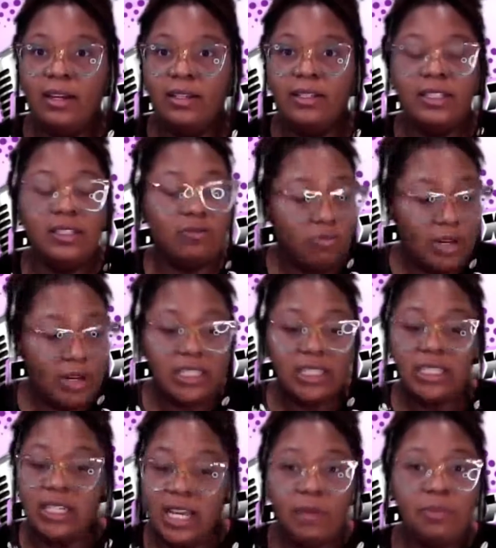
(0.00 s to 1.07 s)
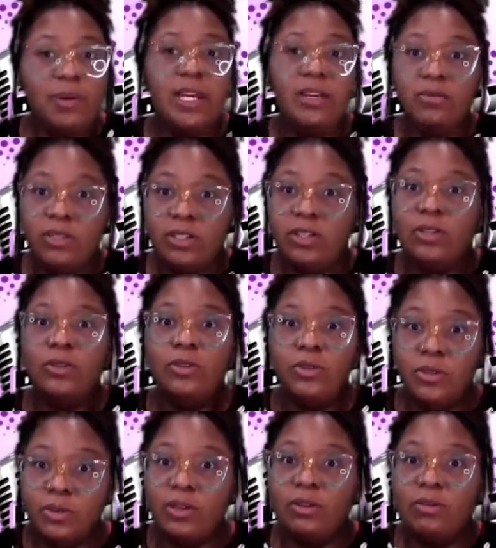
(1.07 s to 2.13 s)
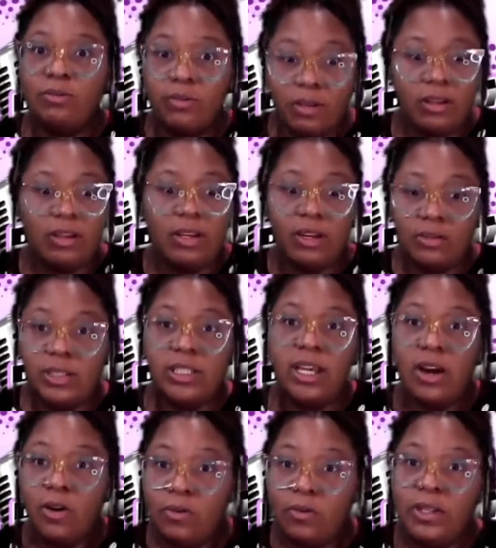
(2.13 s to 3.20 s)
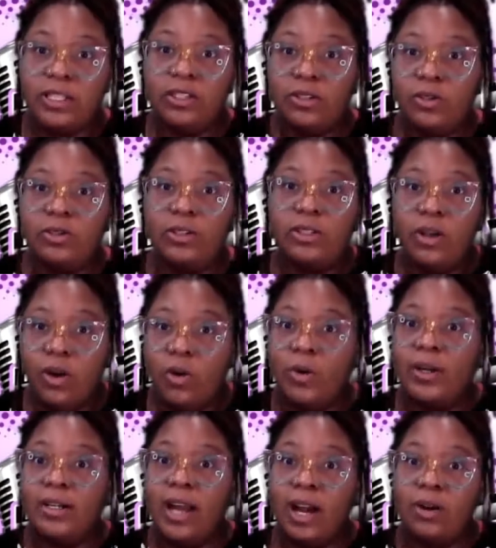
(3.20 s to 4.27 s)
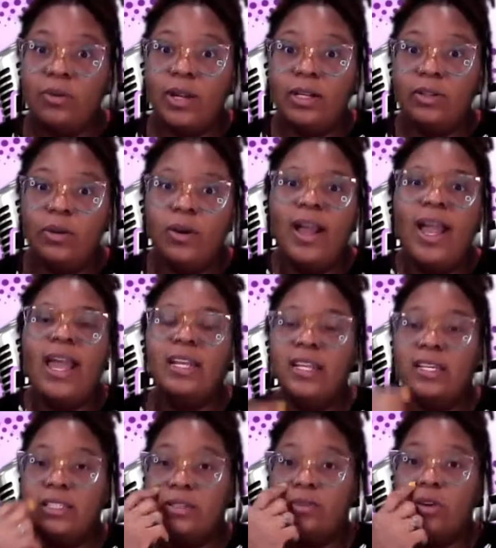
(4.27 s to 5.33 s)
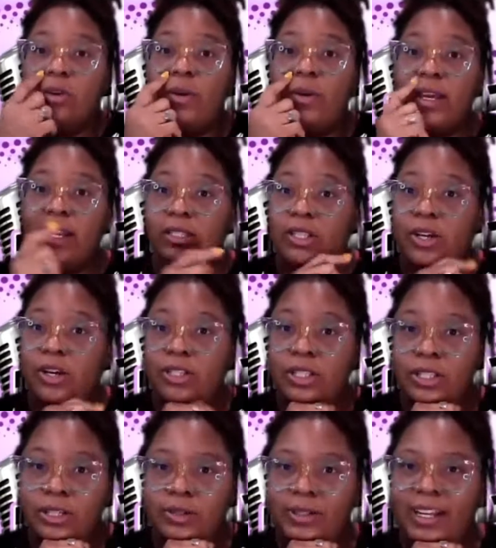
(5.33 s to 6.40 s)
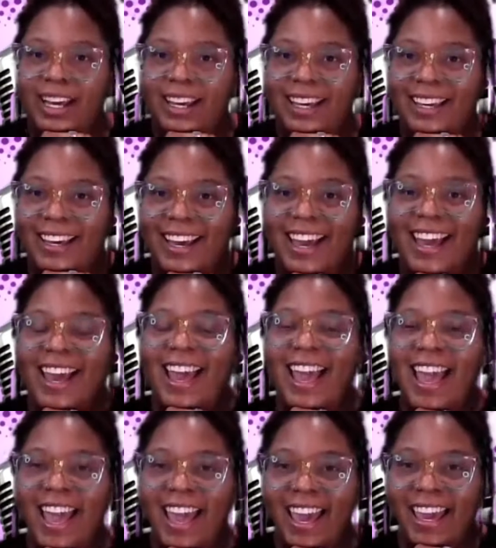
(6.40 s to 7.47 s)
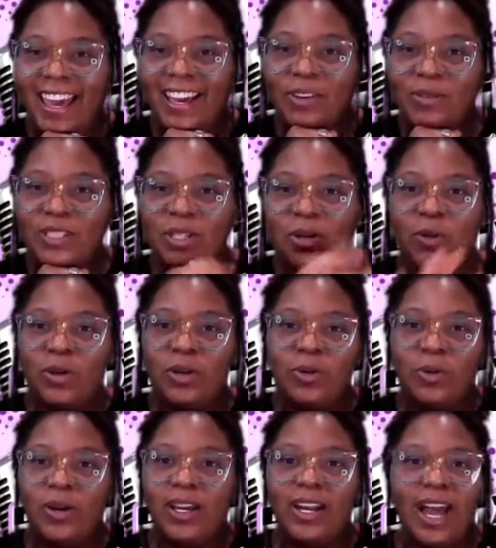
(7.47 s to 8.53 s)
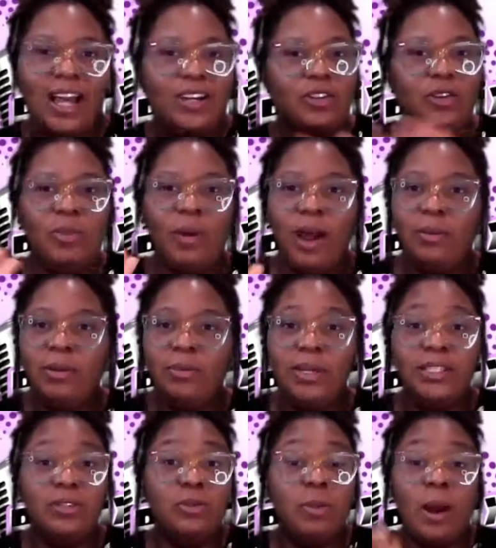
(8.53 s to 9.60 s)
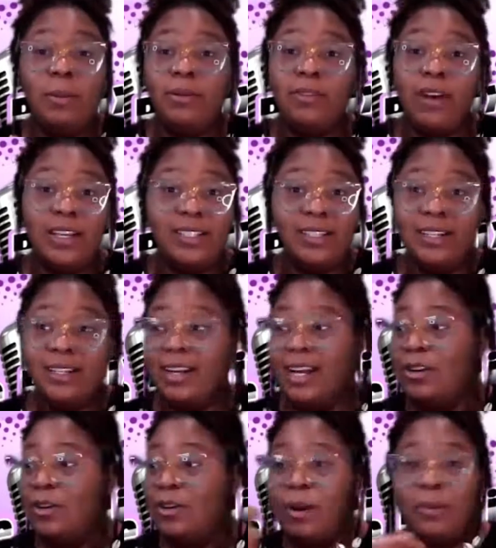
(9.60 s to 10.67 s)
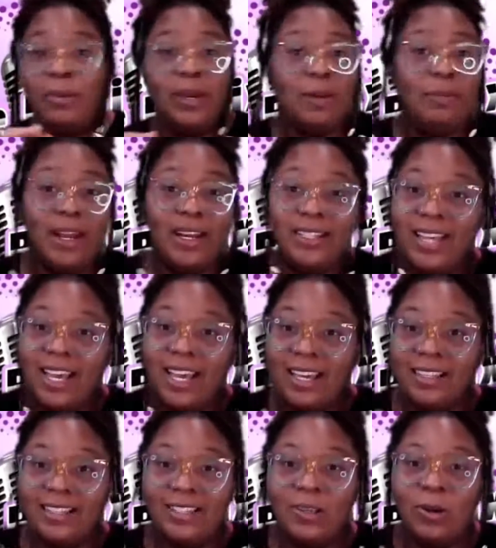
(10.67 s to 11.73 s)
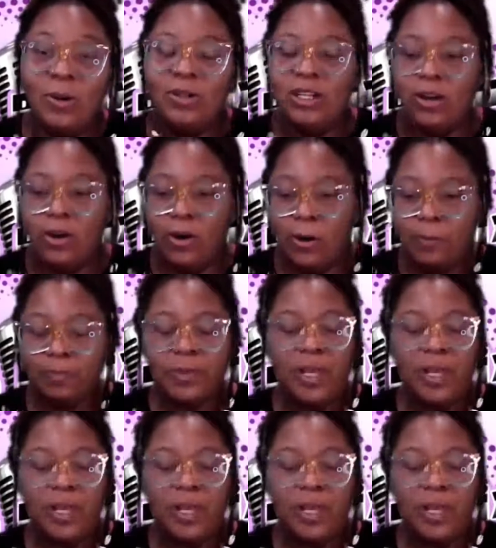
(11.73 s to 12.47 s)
Reach deep into yourself, into your soul, and knock on the door. Hey, listen, real quick, can I talk to you? Like, hey, what's going on? You're probably busy, you're probably resting. I know you're probably here meditating, soul and all.